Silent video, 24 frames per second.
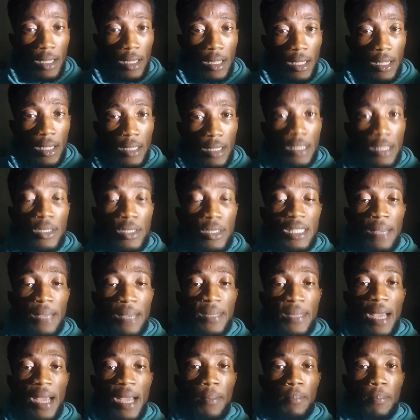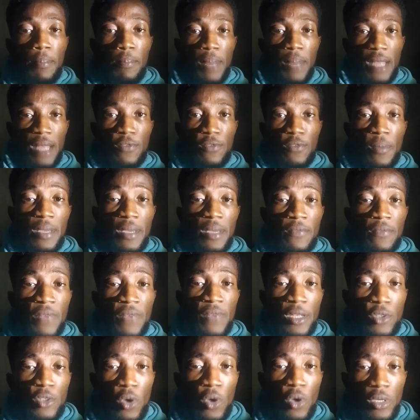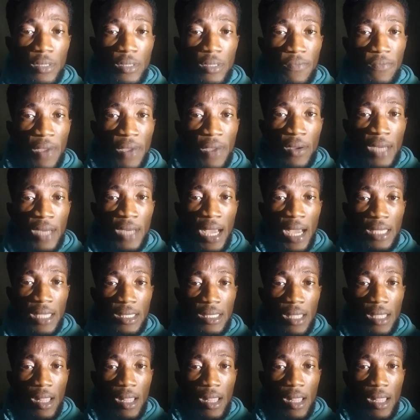These social media platform inventors, founders,